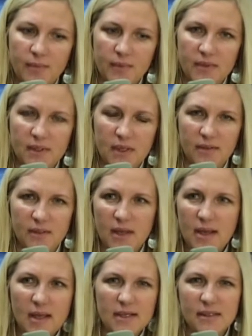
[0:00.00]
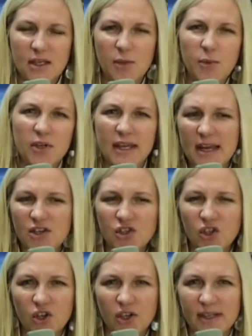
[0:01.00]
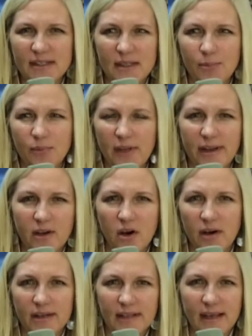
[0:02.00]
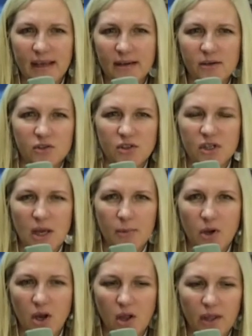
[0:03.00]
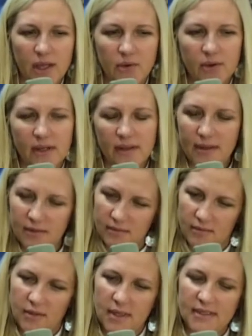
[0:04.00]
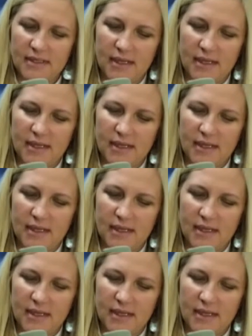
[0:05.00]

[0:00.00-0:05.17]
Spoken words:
Is the communication good? Is he playing hard to get and stop calling or any of that nonsense?